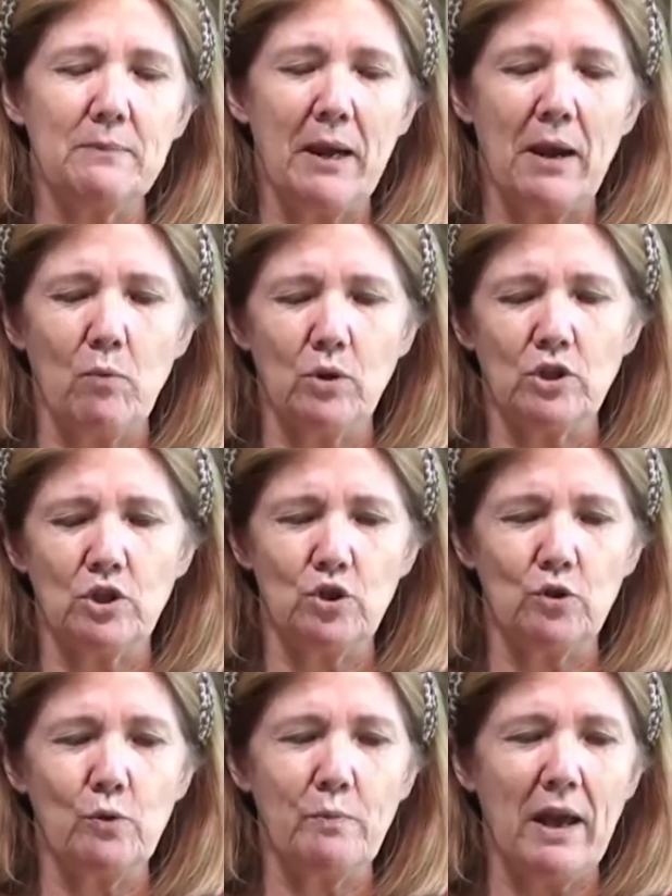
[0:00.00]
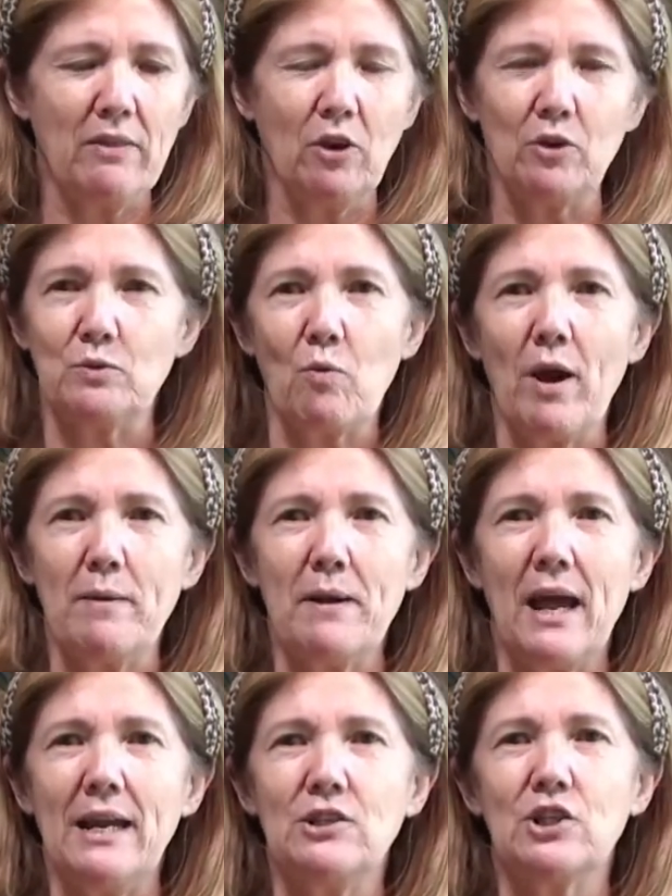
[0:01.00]
about what to do about those white
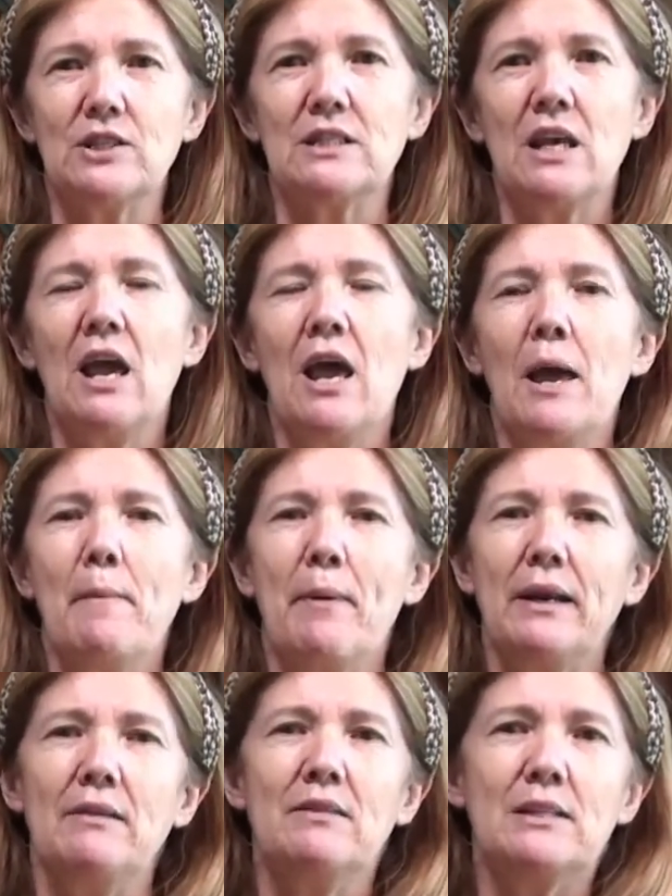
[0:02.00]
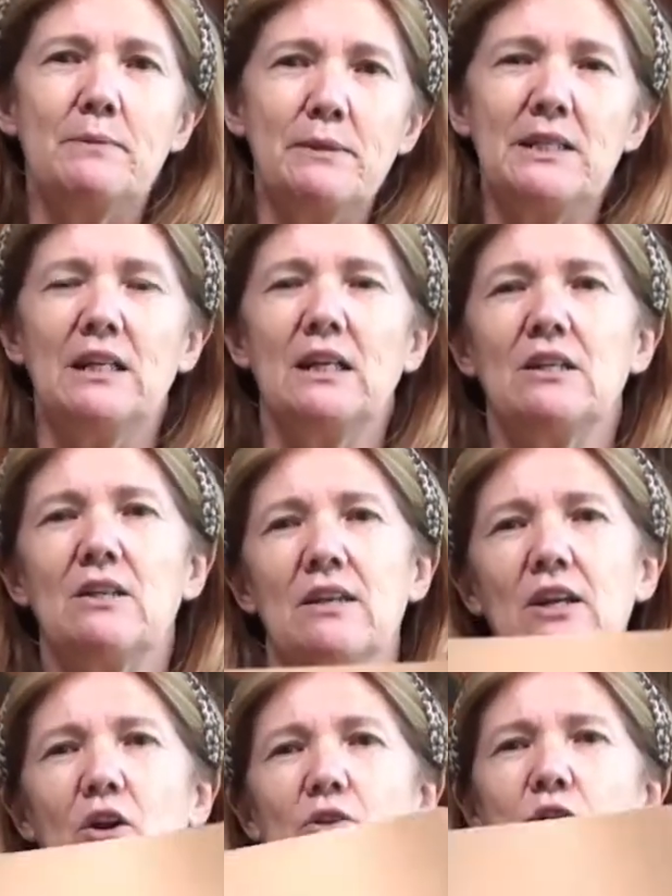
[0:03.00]
pages. But in this particular
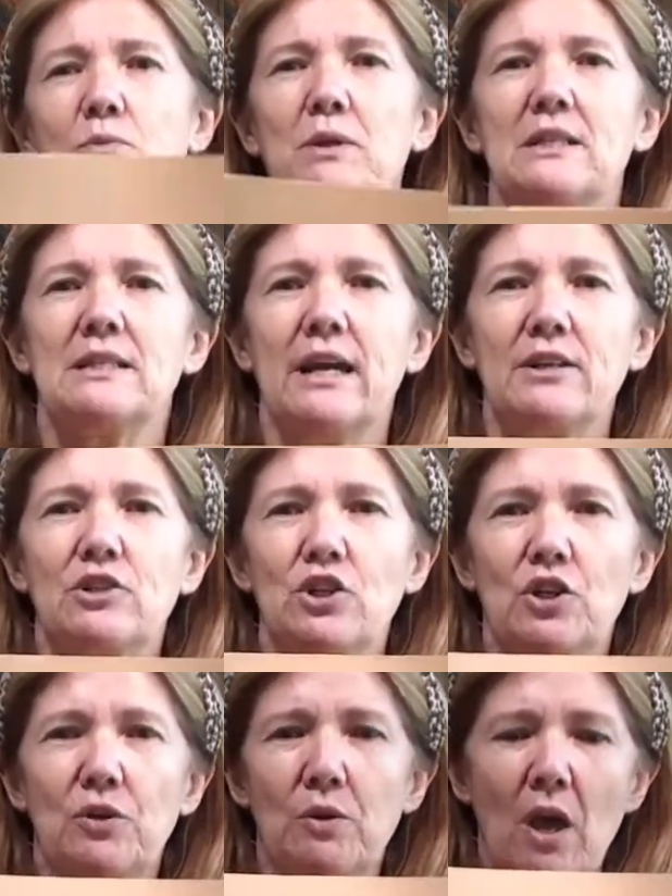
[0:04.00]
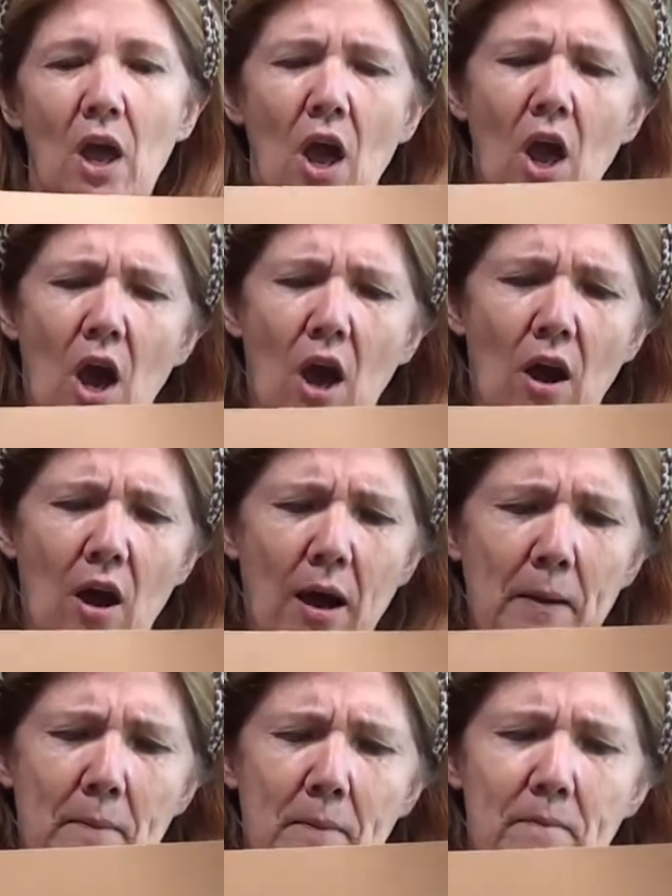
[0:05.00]
thing, I just want to say to you,
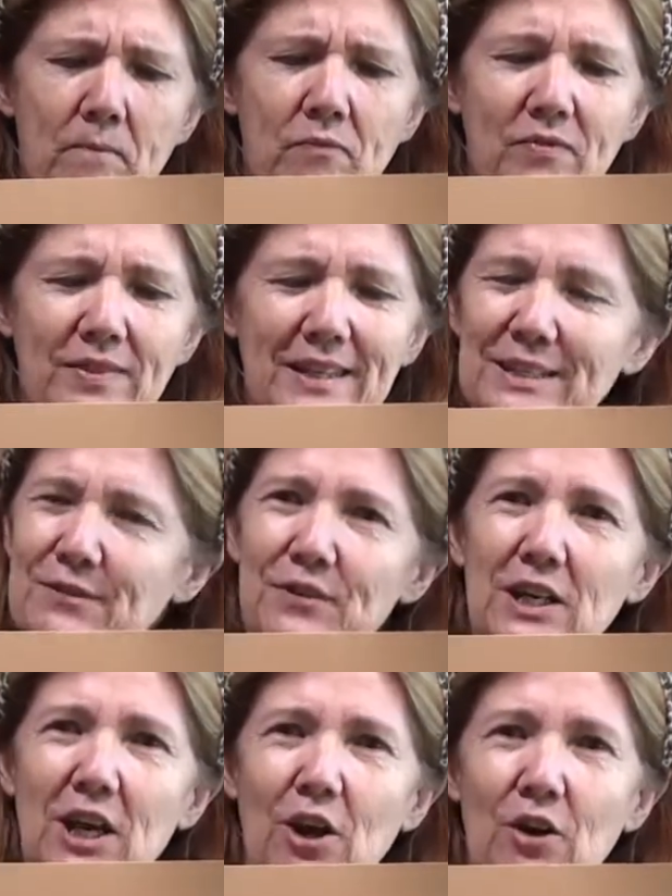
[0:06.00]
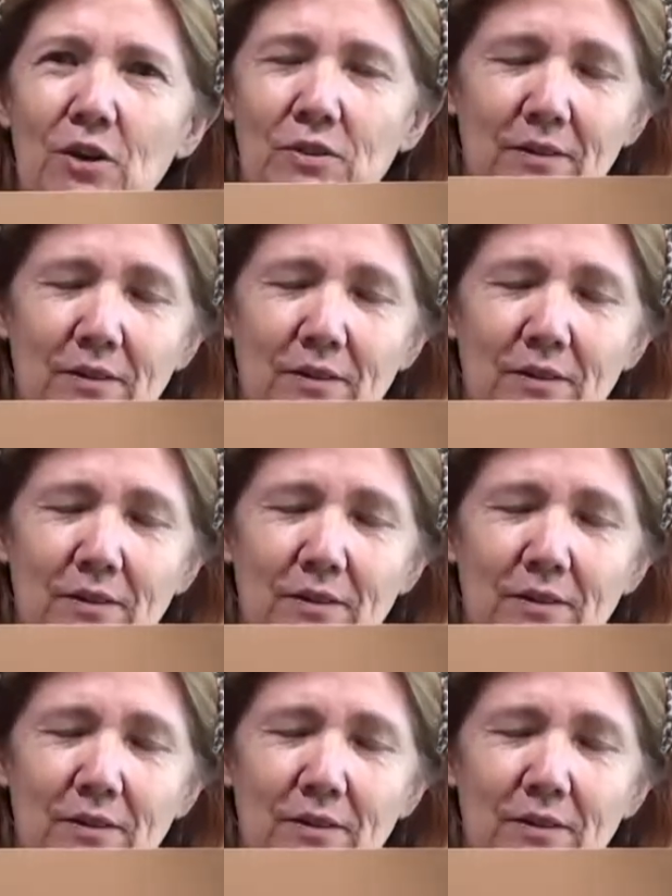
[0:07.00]
this video,